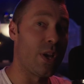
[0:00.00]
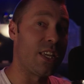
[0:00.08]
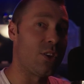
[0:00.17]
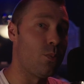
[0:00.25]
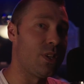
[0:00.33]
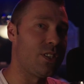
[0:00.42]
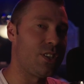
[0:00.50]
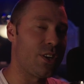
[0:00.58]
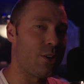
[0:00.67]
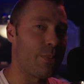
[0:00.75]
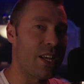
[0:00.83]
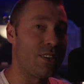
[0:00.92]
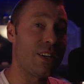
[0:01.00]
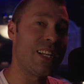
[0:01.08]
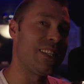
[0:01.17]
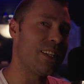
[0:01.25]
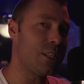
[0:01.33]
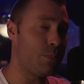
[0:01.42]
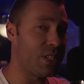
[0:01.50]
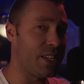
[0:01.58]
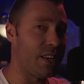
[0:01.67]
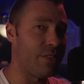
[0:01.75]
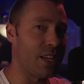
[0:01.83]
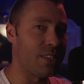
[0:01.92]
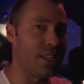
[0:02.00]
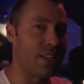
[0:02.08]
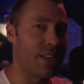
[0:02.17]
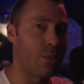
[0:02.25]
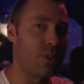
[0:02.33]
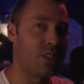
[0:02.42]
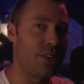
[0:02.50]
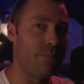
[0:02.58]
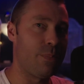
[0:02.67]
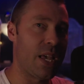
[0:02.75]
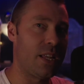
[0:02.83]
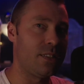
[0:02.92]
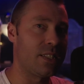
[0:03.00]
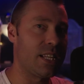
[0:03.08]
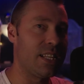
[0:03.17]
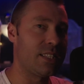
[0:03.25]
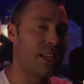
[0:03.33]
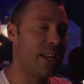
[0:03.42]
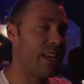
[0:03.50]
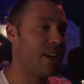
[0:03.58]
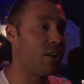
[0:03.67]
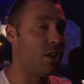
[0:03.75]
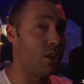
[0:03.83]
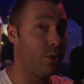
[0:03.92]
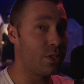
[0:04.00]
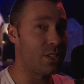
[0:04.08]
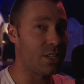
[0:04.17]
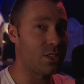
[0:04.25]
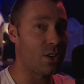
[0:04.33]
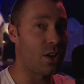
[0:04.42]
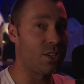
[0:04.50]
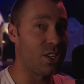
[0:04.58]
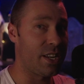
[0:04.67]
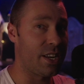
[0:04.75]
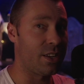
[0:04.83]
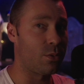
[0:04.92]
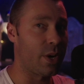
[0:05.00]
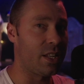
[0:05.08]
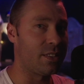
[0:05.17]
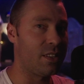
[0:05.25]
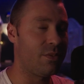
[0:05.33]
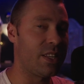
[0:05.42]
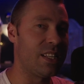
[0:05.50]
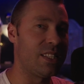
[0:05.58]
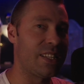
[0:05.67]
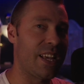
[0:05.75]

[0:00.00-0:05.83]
We humans share about 96% of our DNA with chimpanzees, and our closest genetic relative is